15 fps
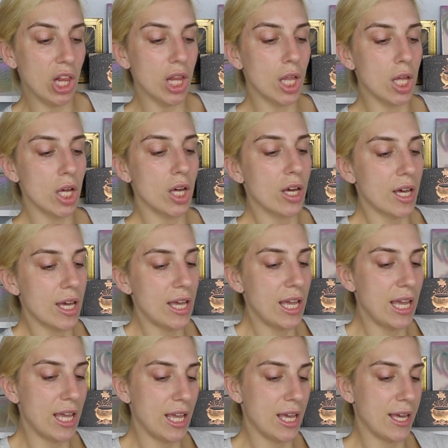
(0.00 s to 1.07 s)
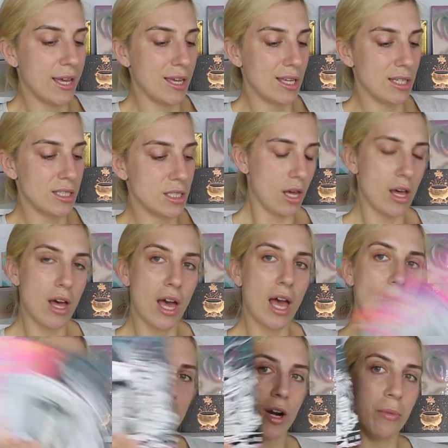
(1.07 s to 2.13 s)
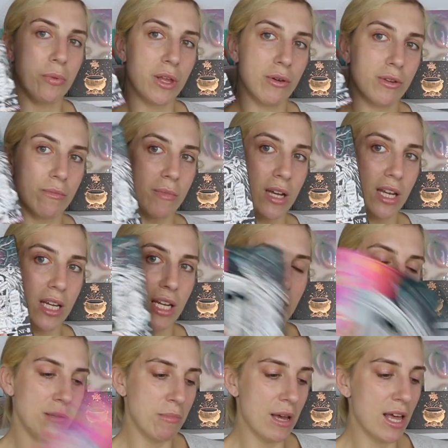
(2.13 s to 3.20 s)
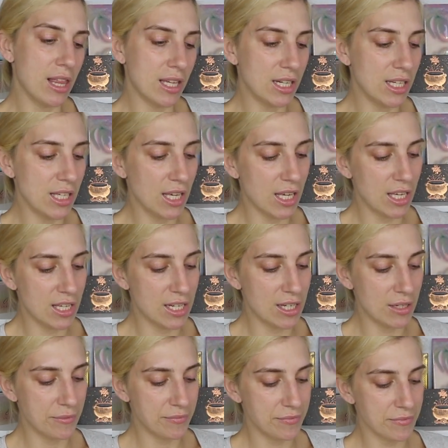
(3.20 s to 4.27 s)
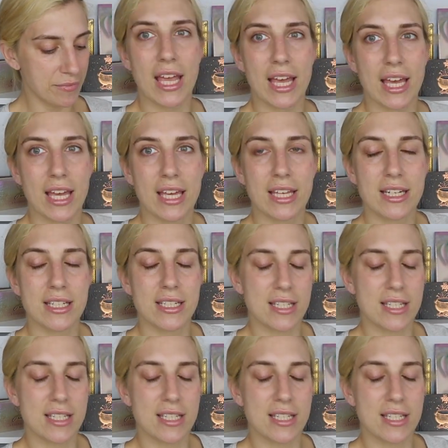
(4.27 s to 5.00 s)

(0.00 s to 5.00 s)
look, and I wanted to play with my Nikki palette again. And